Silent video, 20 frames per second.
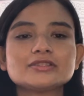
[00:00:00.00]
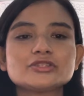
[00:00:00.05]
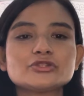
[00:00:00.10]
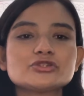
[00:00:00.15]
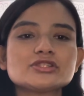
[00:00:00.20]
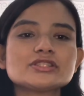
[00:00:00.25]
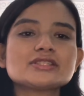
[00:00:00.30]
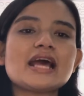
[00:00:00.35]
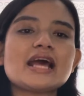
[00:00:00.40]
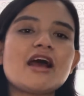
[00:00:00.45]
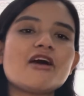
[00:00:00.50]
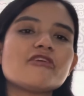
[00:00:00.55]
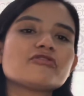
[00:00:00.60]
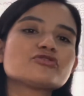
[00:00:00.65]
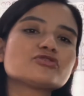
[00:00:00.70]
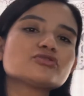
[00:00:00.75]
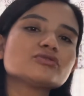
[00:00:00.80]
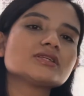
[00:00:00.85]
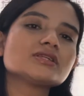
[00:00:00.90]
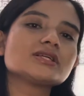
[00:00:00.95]
you just have
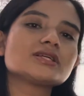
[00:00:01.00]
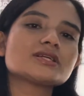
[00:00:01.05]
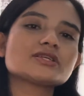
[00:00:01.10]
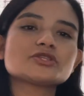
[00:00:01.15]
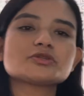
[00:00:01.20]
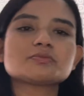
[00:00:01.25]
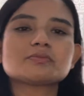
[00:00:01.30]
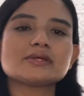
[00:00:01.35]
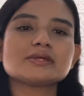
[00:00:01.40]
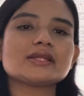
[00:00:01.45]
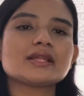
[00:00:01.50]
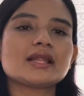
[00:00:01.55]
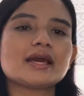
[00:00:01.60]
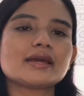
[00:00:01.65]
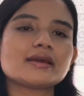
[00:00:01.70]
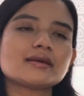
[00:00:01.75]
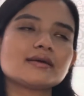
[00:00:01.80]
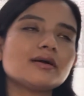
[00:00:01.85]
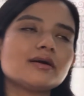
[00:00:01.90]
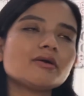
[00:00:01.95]
to learn to be
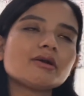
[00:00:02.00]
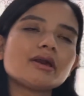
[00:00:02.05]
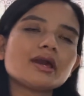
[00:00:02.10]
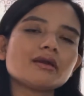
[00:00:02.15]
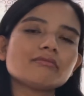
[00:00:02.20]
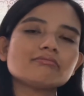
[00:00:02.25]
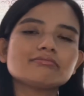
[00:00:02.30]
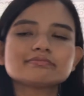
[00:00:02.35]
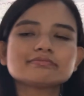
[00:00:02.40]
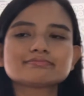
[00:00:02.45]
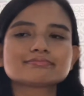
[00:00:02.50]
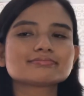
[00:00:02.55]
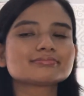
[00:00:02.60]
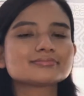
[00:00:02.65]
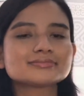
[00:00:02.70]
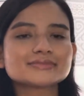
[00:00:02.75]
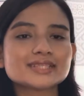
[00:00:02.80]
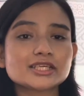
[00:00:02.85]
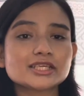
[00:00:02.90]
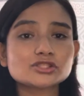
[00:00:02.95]
like okay
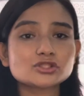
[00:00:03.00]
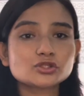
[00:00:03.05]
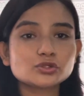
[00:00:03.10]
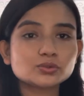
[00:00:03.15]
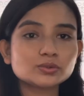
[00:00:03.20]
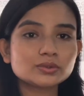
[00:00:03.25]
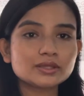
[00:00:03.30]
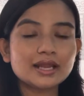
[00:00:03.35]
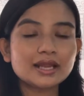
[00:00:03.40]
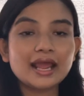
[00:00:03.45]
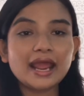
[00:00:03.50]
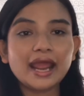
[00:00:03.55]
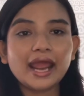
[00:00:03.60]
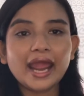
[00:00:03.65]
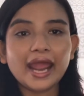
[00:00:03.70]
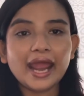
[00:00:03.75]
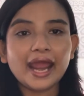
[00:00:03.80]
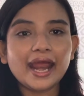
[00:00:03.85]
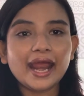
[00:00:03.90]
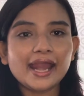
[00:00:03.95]
it's cool
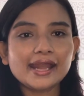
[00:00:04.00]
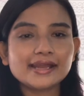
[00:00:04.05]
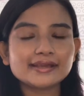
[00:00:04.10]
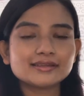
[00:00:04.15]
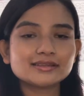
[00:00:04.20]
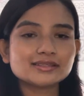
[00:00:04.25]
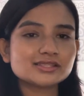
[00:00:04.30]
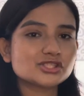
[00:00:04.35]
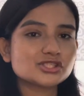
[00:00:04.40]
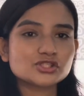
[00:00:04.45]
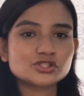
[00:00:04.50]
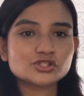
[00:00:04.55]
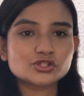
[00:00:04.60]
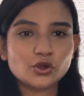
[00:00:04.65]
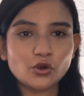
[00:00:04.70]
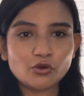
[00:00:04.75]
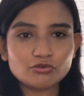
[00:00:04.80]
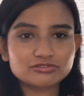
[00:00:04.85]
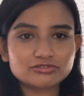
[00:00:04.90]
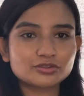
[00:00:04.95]
and just
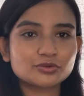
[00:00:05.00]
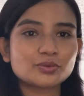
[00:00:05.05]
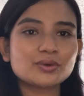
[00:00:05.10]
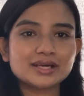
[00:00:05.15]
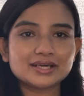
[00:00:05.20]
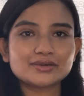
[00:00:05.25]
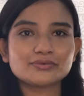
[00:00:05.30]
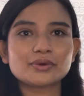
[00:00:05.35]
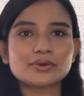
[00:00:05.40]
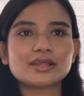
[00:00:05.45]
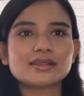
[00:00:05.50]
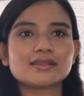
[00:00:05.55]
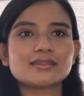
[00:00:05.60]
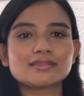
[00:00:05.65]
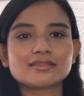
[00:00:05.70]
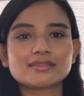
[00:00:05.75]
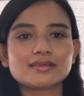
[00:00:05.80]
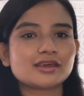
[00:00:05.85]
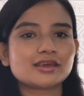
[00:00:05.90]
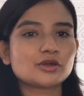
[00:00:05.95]
go forward
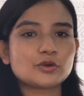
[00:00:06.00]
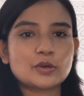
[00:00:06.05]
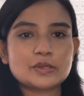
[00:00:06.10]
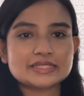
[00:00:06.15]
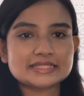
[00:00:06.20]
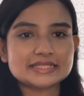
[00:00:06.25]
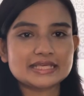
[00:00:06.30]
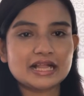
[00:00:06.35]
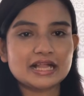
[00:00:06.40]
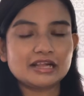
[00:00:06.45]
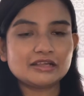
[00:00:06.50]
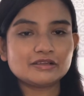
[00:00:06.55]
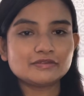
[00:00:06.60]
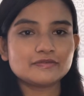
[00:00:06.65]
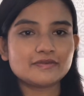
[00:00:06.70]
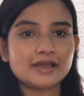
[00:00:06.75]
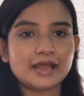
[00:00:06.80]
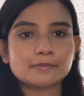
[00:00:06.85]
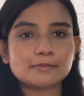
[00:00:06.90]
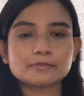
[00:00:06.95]
with
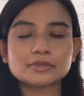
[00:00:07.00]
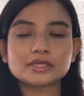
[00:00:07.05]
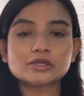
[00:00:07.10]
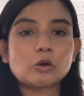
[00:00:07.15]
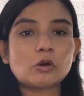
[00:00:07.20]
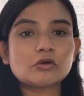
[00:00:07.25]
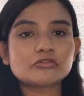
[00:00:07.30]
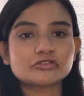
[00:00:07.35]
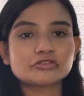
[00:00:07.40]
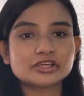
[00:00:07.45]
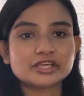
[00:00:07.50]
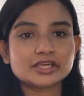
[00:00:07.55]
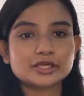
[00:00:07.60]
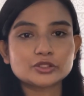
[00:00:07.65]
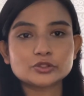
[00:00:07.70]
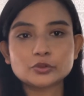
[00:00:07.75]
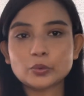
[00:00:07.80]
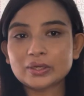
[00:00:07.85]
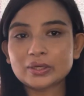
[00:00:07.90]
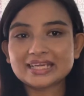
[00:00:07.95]
yourself and be
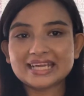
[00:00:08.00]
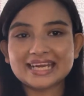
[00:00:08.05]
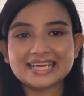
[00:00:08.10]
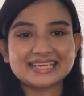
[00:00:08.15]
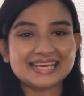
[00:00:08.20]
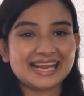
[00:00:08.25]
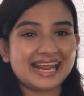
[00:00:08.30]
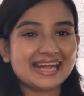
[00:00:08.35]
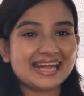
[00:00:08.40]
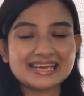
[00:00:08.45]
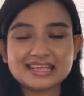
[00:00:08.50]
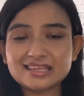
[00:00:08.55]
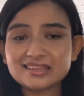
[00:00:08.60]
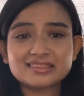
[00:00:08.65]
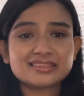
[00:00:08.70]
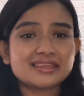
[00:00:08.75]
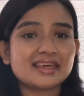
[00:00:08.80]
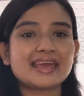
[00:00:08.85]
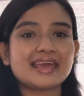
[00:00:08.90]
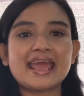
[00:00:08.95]
confident don't let
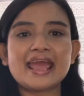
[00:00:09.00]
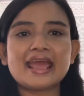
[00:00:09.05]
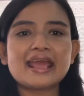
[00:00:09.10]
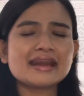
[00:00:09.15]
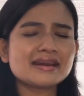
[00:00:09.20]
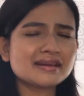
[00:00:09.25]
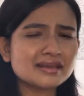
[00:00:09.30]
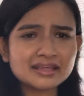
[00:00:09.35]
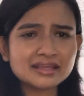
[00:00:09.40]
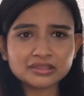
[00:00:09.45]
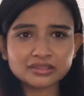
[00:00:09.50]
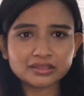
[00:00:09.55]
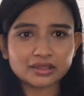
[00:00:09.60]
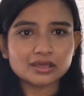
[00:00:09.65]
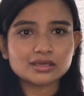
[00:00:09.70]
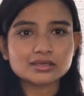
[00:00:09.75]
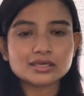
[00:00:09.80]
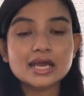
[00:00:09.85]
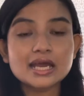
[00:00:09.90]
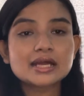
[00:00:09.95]
anything
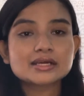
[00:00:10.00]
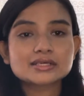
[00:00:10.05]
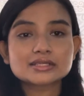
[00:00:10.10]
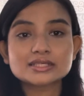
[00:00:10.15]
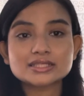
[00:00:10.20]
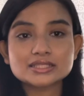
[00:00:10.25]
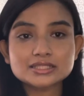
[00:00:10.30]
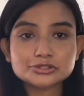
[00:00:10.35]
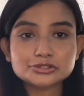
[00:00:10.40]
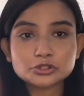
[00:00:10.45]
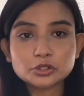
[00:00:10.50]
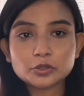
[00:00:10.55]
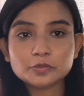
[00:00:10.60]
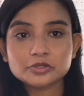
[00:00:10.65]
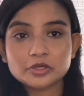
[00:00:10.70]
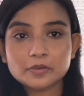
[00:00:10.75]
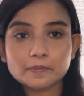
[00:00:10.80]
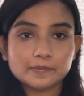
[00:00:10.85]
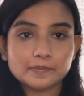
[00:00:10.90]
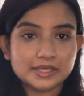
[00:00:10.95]
anything disturb
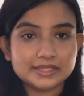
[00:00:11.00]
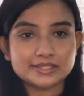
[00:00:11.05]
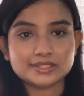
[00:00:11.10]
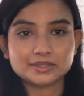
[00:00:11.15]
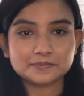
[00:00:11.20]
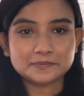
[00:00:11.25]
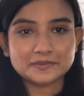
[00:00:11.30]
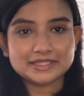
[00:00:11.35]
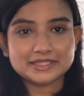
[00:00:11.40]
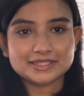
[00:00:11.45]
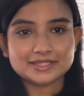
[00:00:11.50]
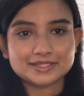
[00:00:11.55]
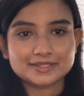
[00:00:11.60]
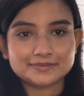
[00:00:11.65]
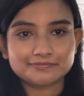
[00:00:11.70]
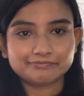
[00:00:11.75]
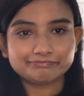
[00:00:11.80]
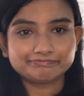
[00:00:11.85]
your mental peace